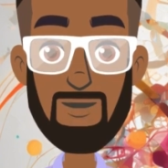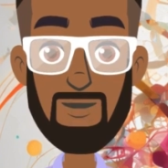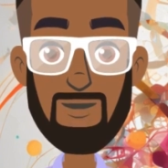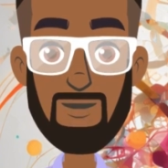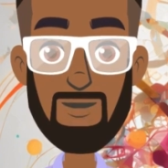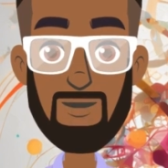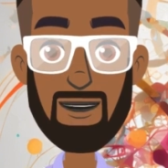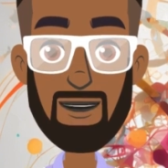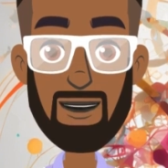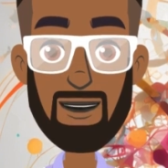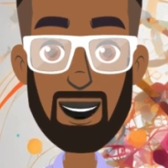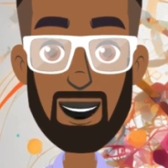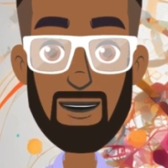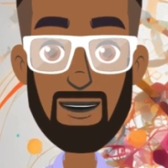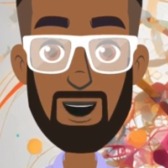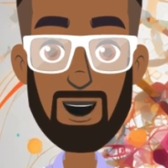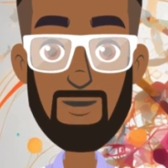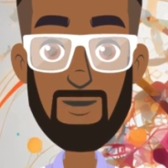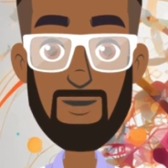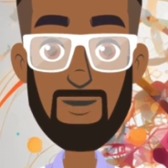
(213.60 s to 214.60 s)

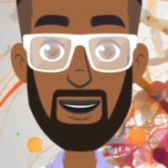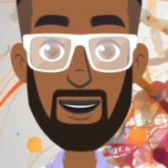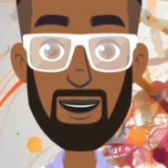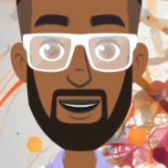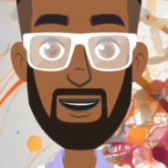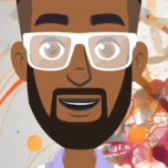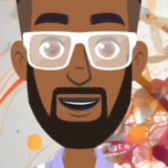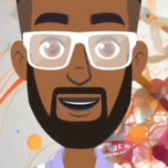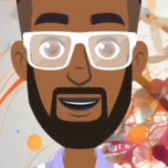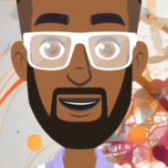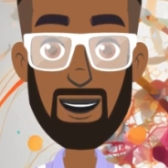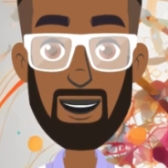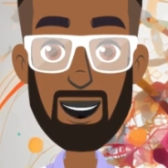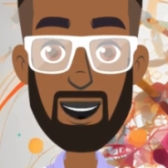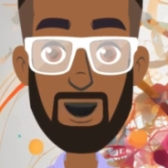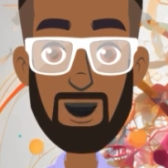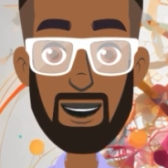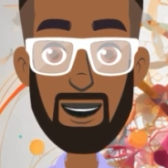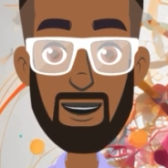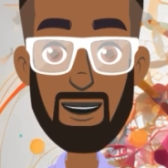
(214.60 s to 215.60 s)
However, you can remove the
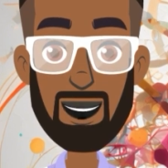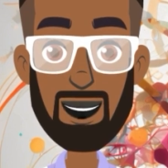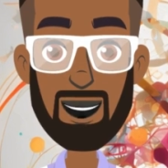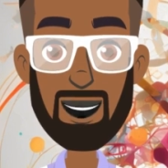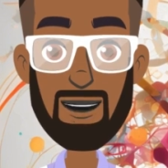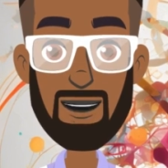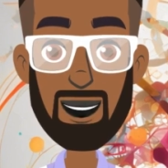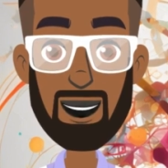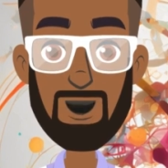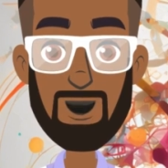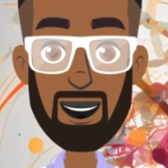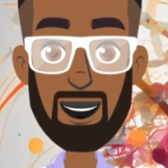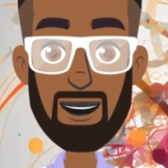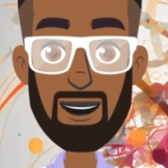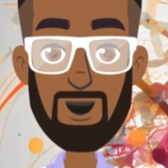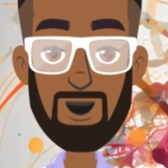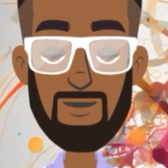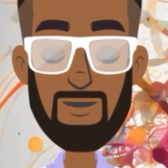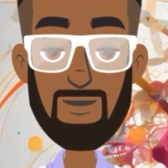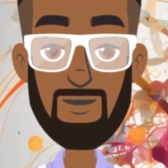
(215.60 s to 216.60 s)
faulty hard
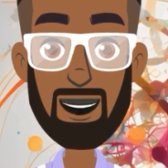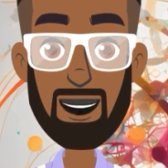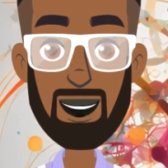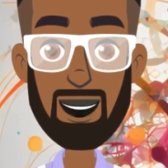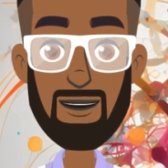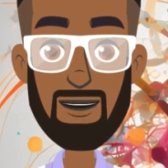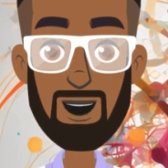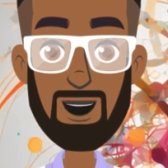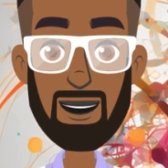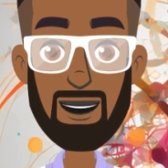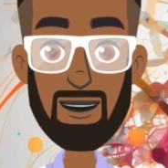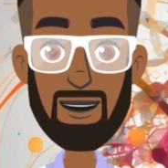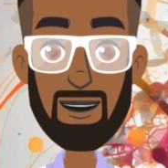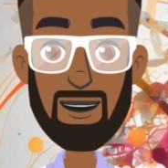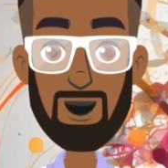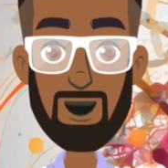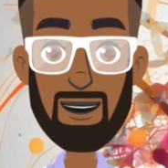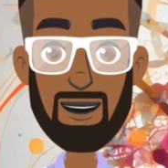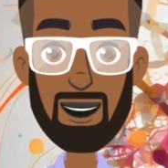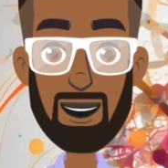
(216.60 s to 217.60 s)
disk to check using a
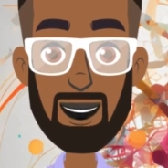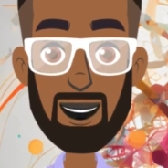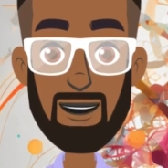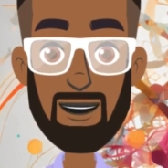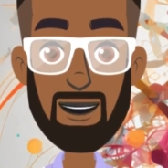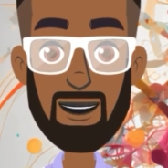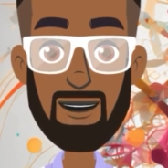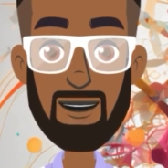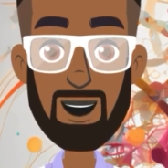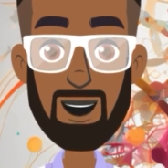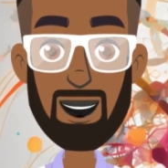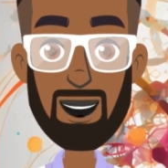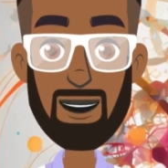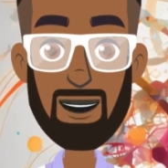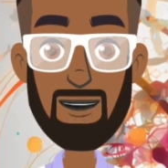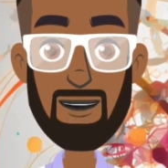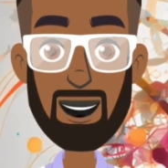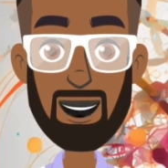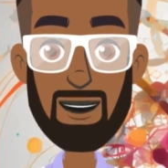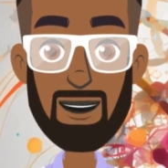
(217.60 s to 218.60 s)
disk reader if the
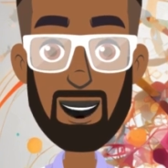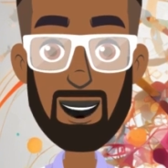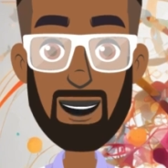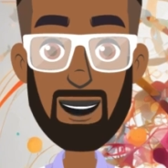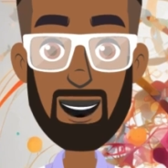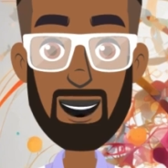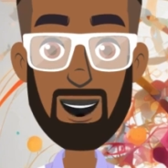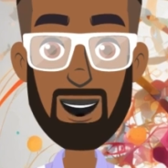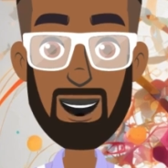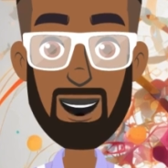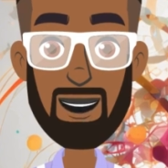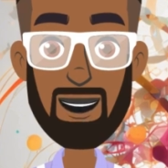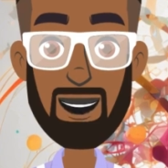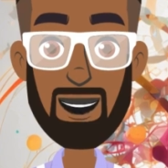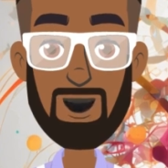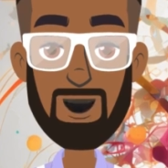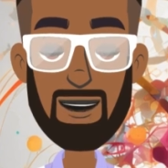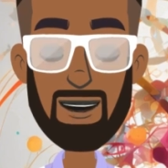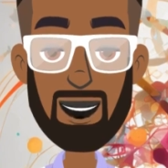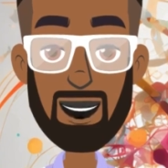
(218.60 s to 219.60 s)
bad sectors can be
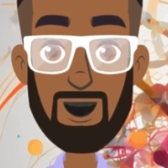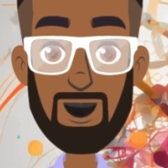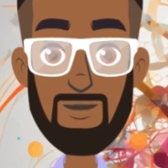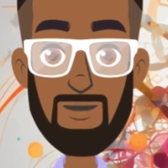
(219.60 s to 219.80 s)
repaired.